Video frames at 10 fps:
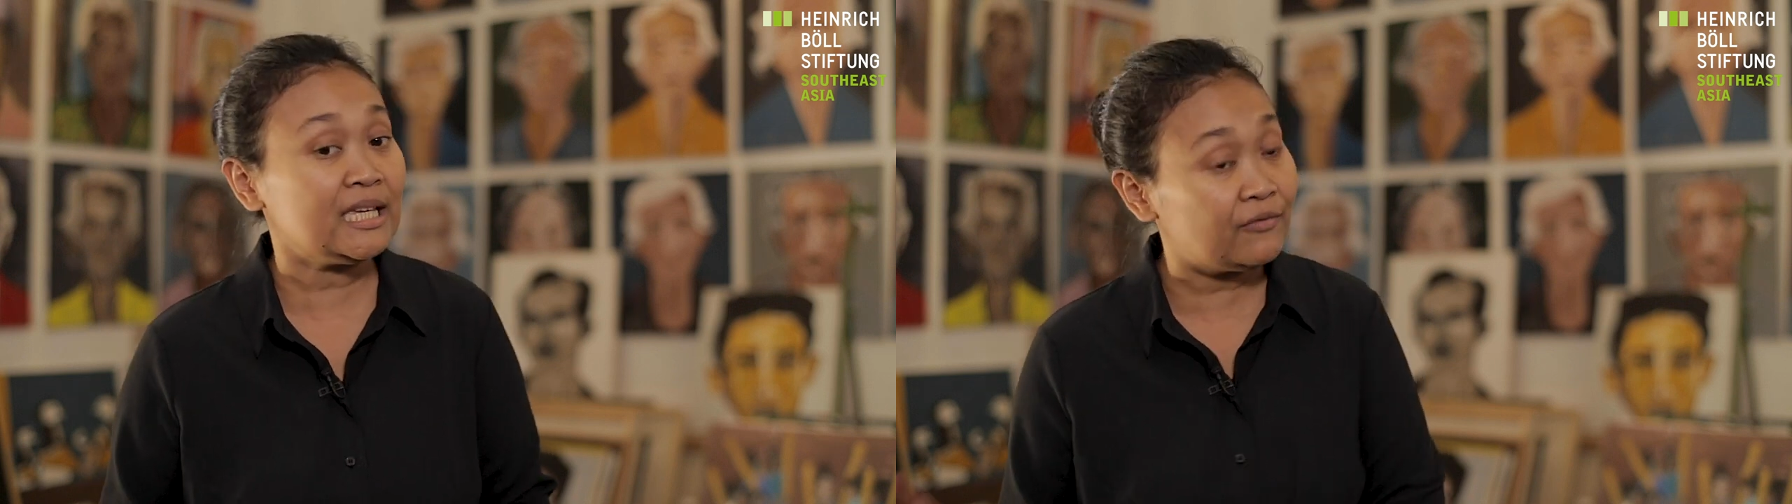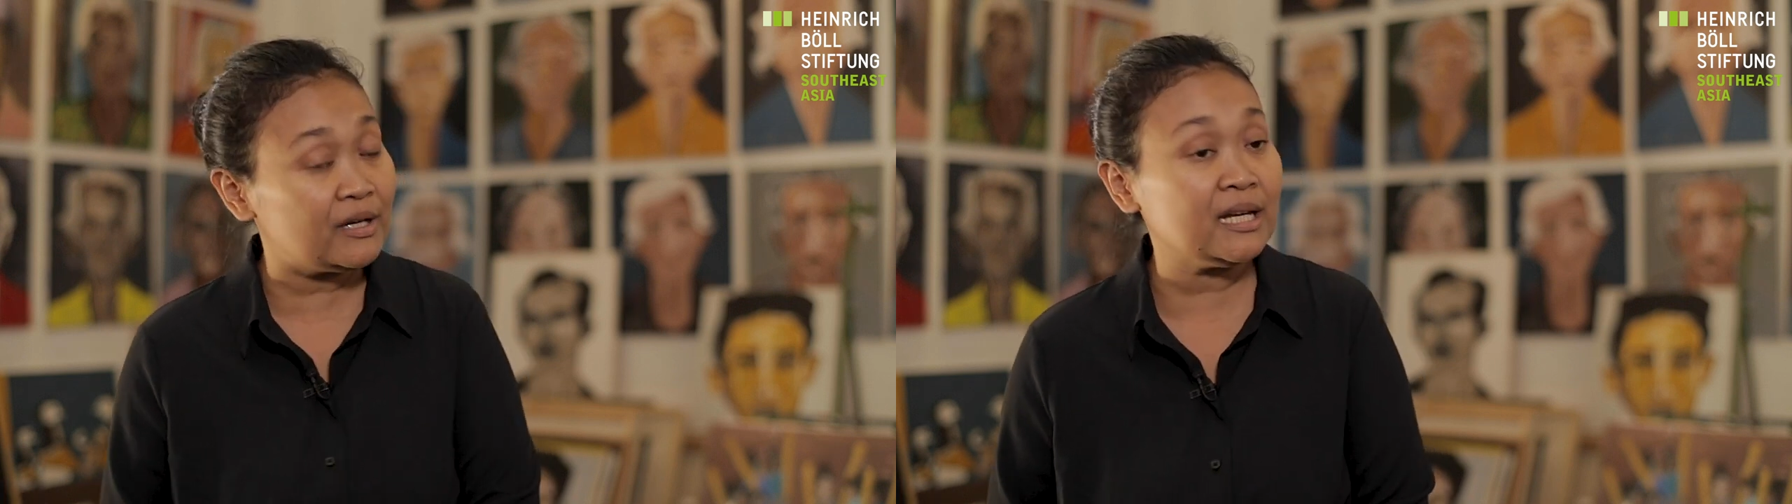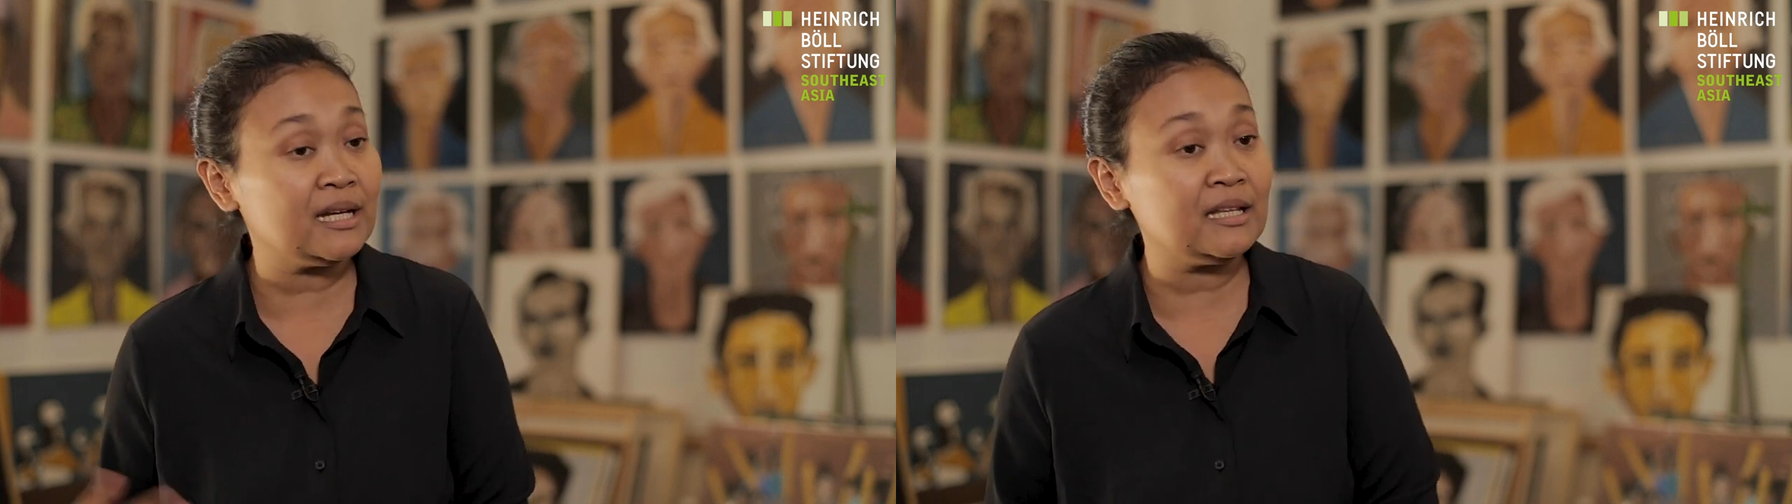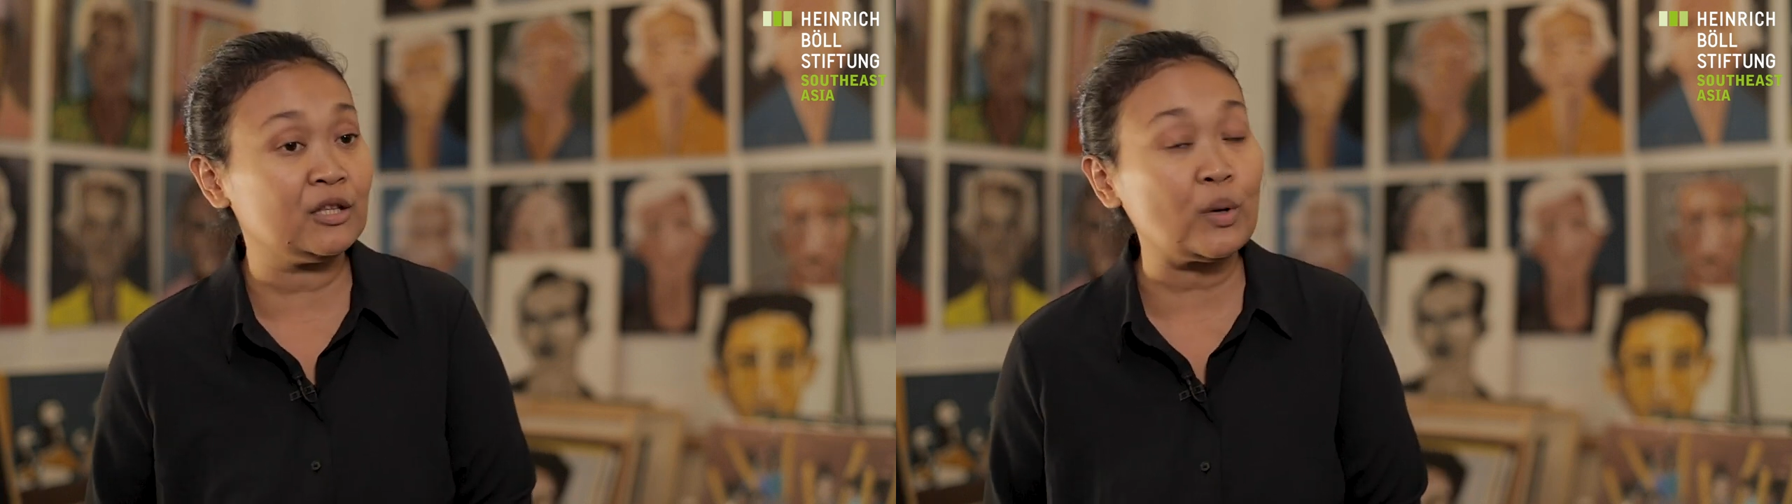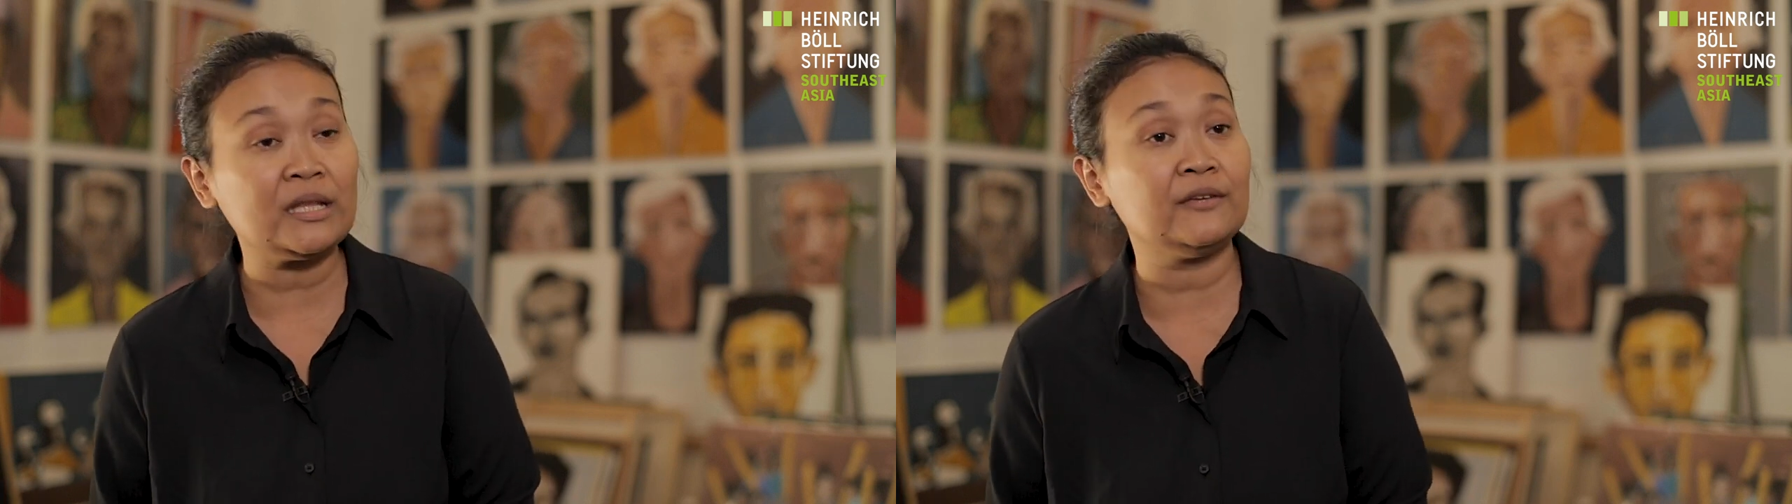even in the
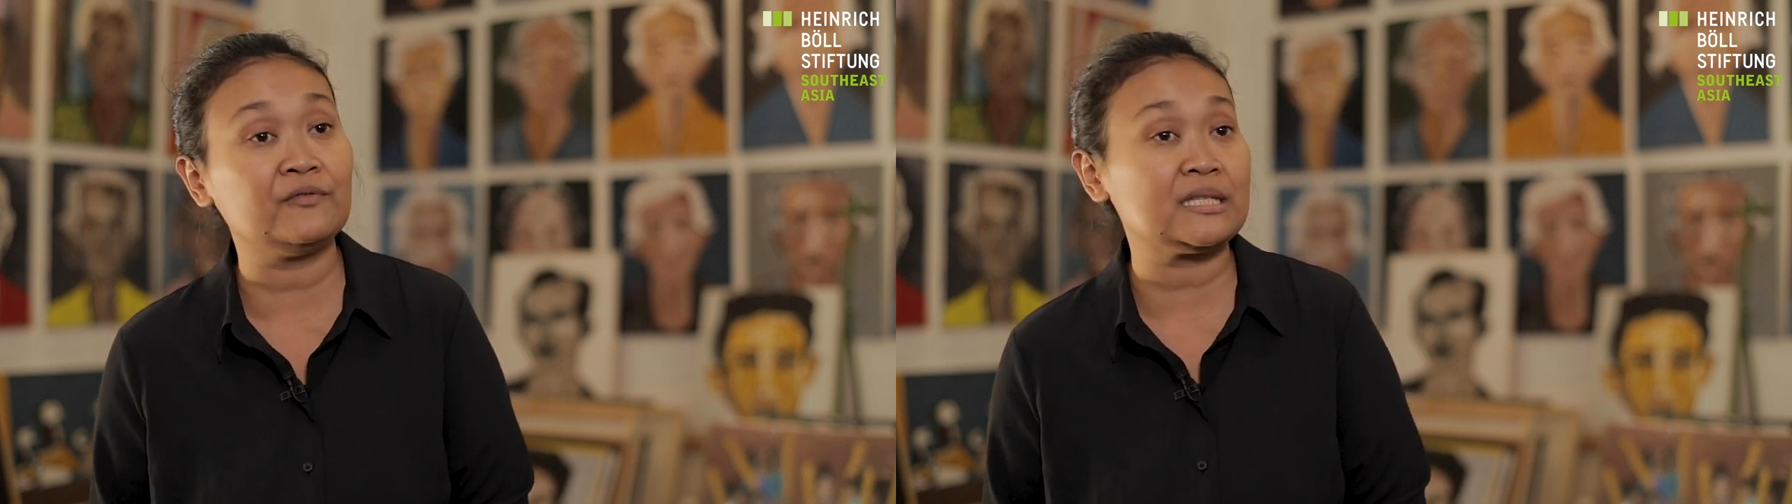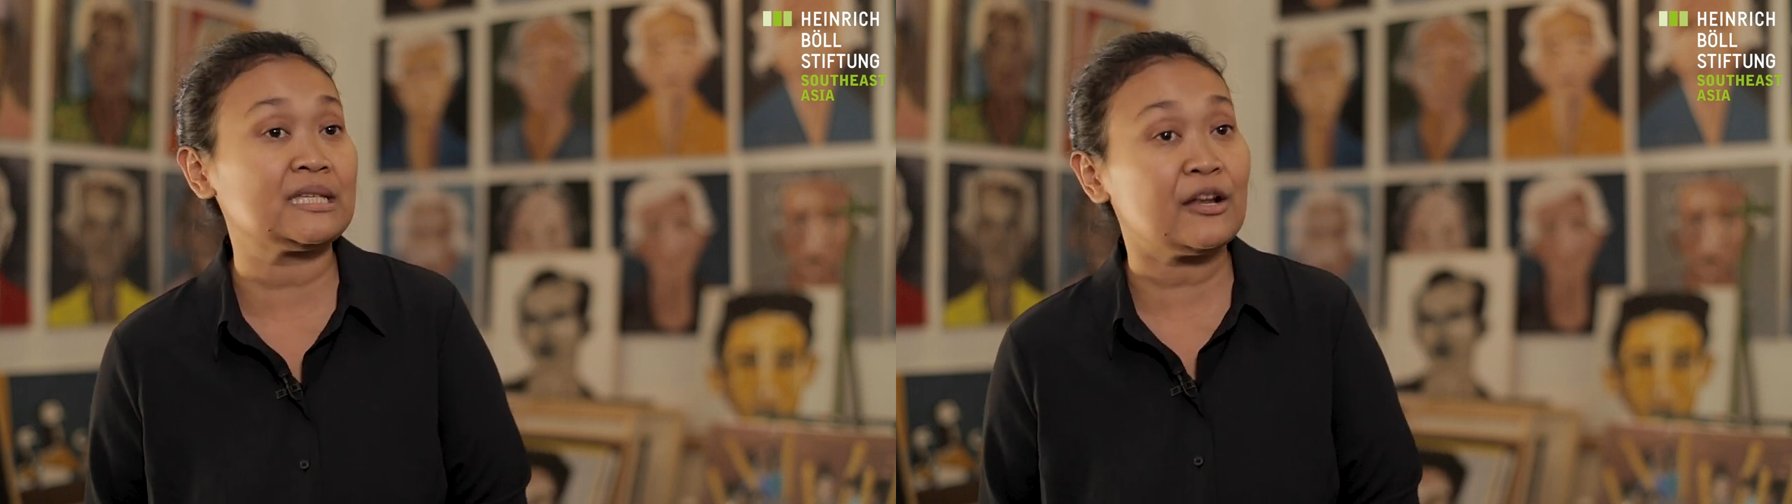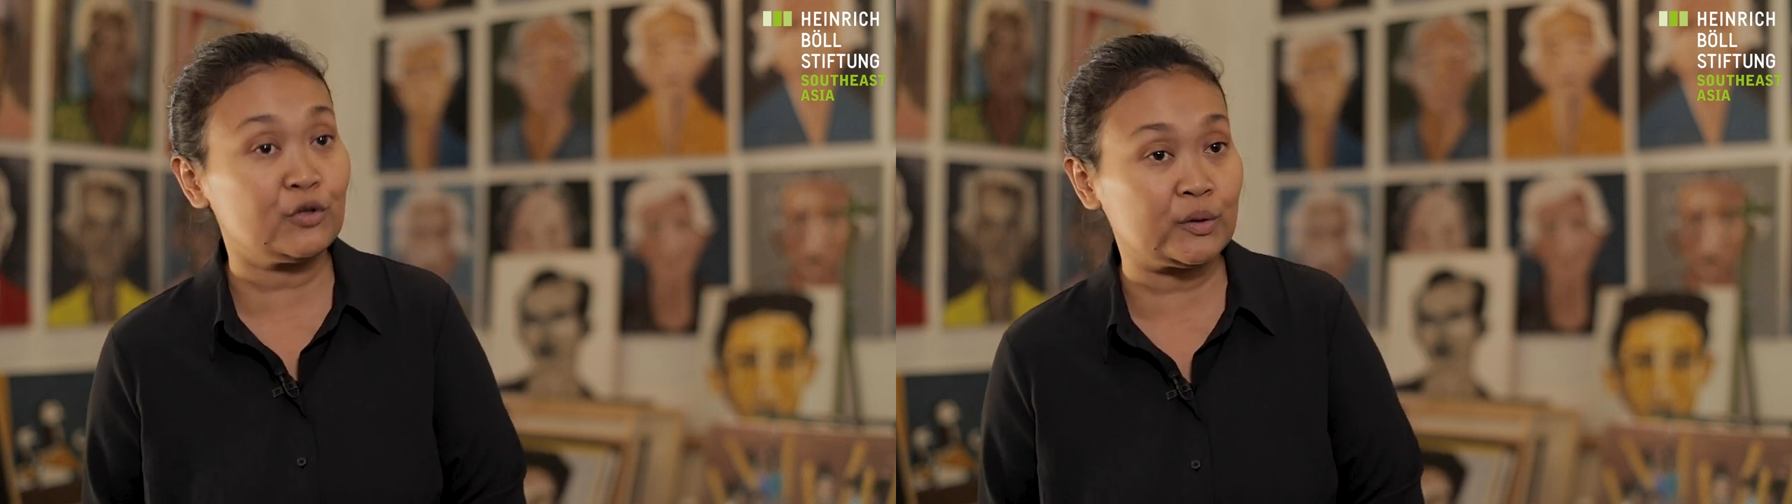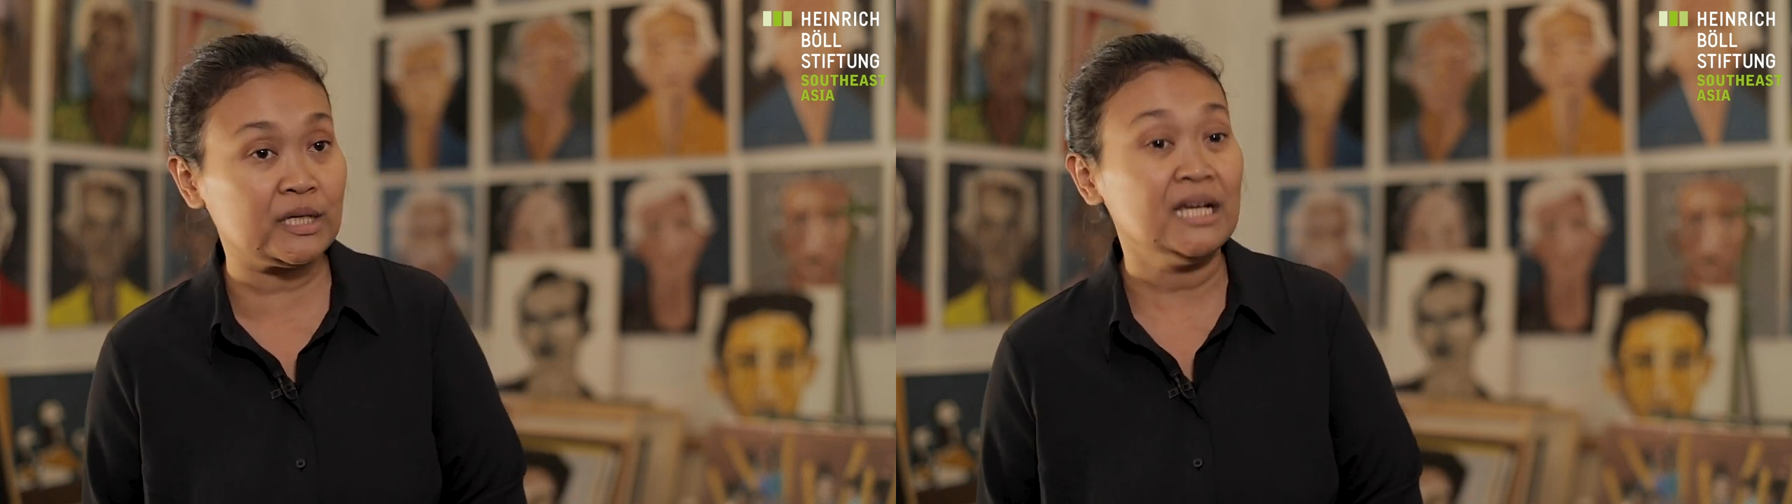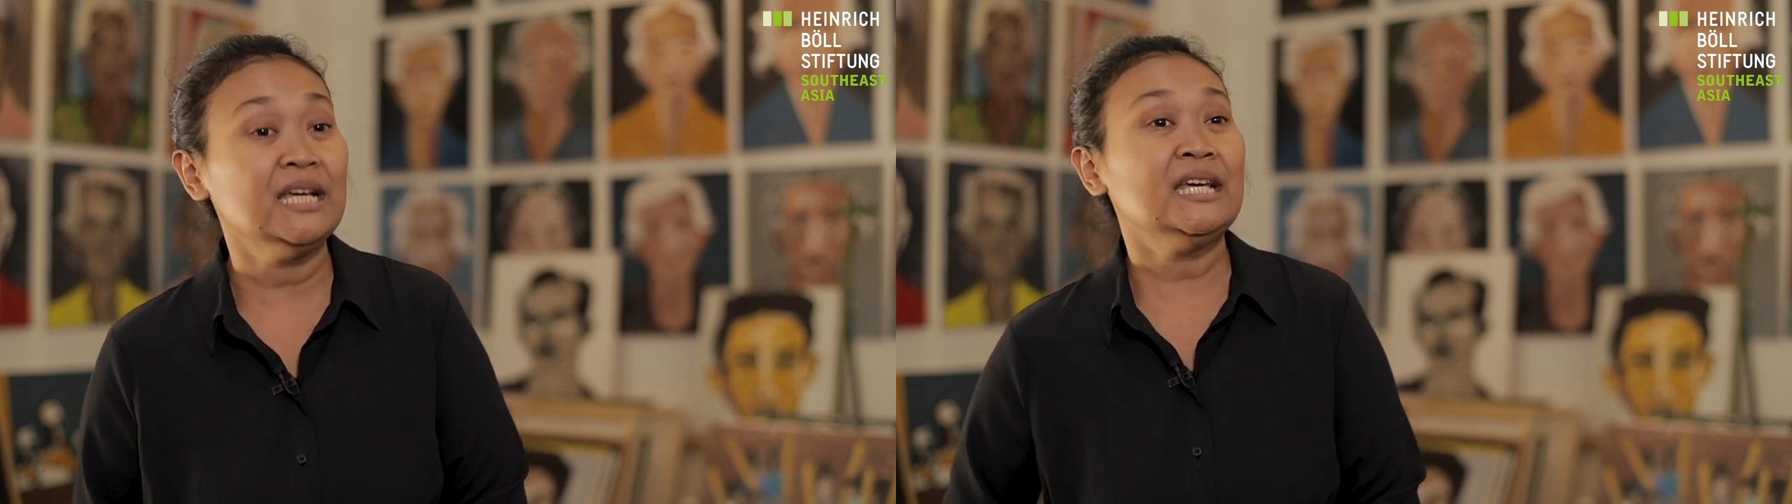21st century,